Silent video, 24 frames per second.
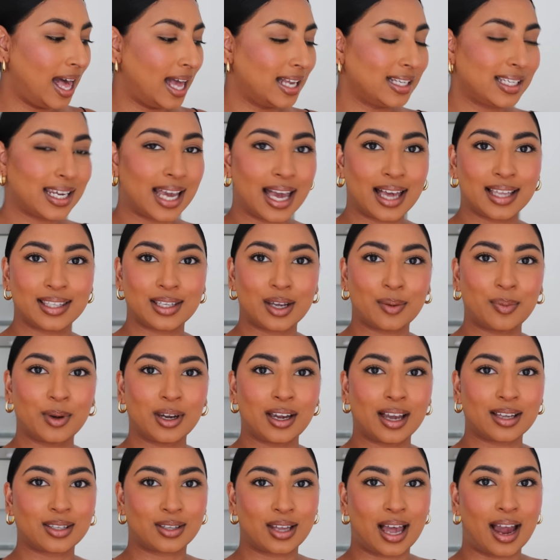and yeah, so i bring
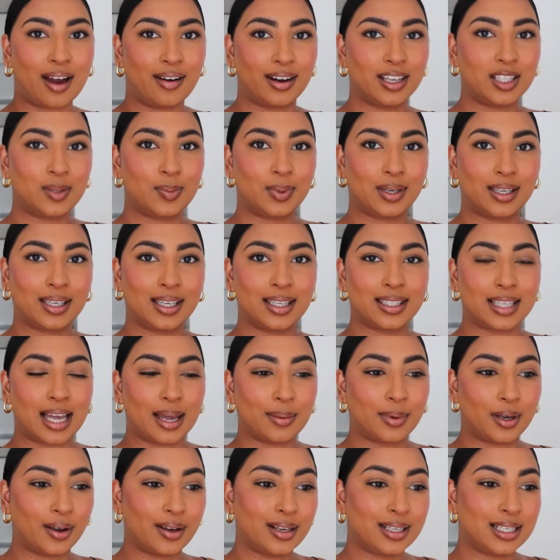you going to Harrods because
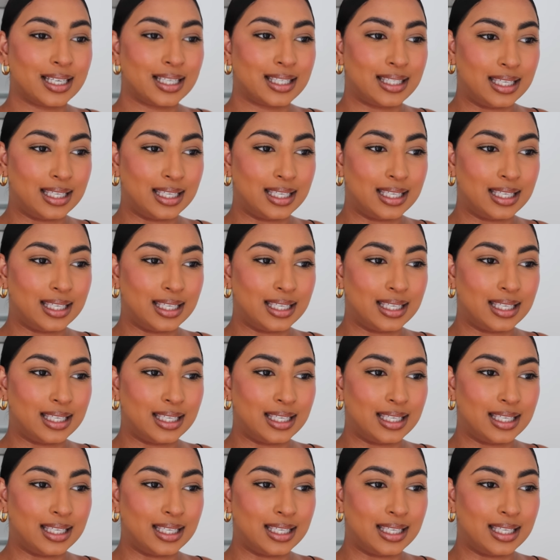I'm going to